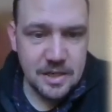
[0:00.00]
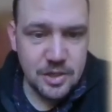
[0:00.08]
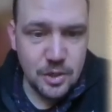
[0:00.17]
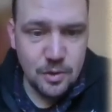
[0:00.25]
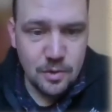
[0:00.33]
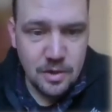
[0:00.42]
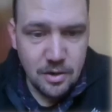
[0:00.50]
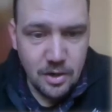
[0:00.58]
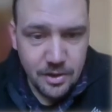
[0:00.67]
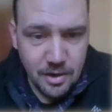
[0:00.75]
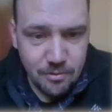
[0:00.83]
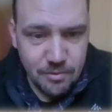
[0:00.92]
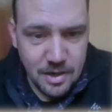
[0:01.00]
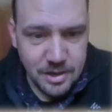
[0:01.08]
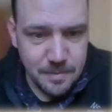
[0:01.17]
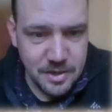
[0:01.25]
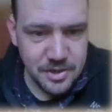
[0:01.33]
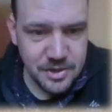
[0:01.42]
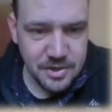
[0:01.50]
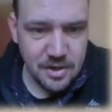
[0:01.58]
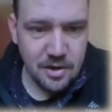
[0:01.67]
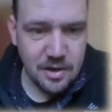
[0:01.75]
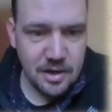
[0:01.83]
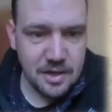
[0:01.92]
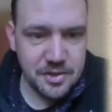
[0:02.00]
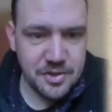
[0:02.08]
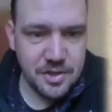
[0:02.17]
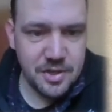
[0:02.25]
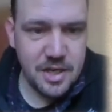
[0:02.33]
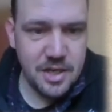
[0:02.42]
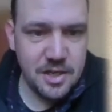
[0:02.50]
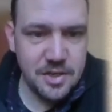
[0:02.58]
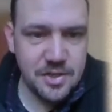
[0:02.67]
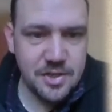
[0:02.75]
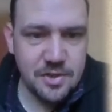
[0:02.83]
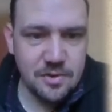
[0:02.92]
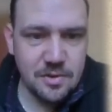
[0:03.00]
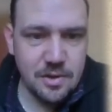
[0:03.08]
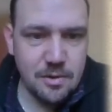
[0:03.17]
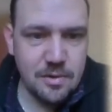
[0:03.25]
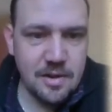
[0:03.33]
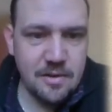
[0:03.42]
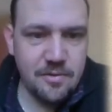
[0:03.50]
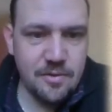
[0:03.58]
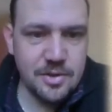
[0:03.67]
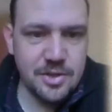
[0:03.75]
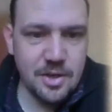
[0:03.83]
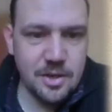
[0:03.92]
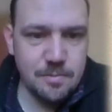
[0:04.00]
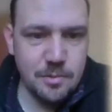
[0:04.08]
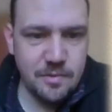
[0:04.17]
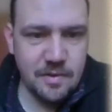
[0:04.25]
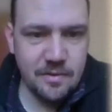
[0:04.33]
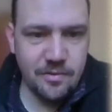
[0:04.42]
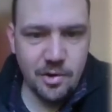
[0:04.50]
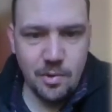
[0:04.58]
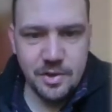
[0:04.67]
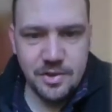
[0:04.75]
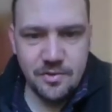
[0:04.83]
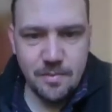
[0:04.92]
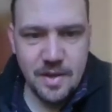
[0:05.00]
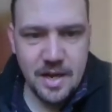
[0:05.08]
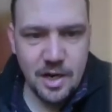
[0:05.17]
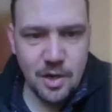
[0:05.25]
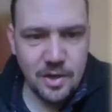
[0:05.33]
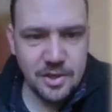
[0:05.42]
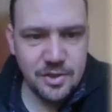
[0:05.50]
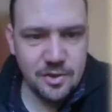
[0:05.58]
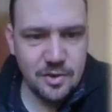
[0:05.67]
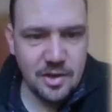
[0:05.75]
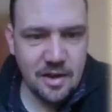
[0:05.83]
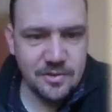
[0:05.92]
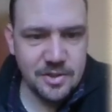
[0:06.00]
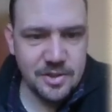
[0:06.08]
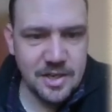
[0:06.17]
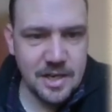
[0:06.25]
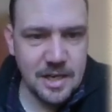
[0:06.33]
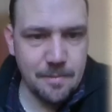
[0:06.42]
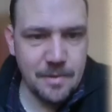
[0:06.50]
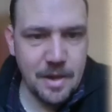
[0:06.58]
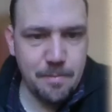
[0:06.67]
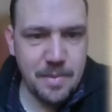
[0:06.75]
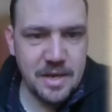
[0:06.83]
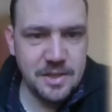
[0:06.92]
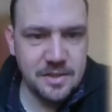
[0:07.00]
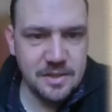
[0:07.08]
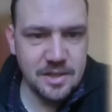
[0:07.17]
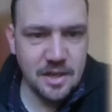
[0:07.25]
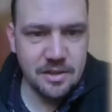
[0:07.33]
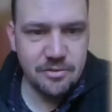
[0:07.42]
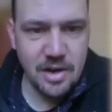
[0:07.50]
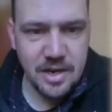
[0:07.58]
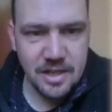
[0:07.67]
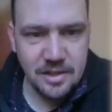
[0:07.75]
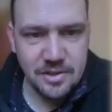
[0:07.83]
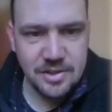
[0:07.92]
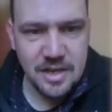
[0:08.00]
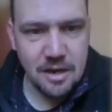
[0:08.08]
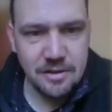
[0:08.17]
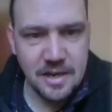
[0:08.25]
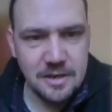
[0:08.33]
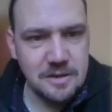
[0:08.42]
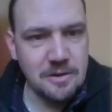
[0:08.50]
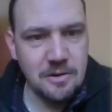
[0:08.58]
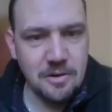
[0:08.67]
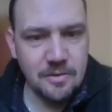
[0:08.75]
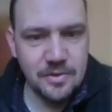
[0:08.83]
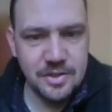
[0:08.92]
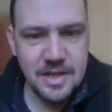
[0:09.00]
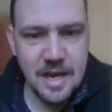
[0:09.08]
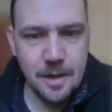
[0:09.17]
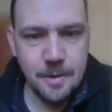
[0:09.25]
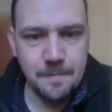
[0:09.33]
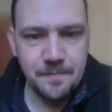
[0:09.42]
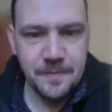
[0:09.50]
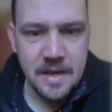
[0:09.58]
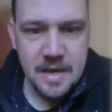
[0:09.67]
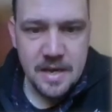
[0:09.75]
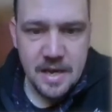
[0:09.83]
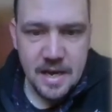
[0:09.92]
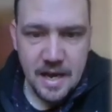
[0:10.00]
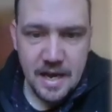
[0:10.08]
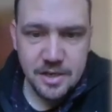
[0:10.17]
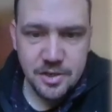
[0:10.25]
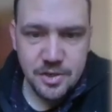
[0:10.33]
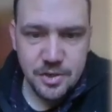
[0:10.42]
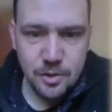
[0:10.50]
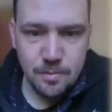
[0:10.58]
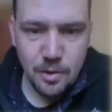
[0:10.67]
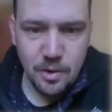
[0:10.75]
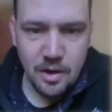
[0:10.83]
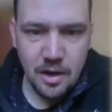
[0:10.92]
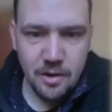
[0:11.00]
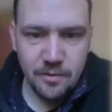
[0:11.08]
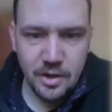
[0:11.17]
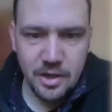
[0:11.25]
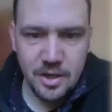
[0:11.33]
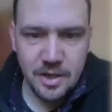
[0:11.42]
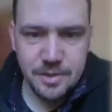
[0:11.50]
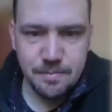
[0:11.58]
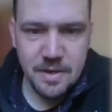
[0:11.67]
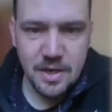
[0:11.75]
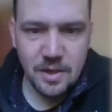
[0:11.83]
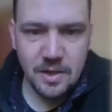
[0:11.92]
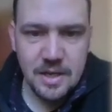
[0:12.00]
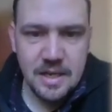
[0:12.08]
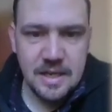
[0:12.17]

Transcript: Two other regiments are at St Ninians, although they've started moving forwards from there quite soon after setting up their base to start threatening the south end of the town, and two more over at Kerse Mill,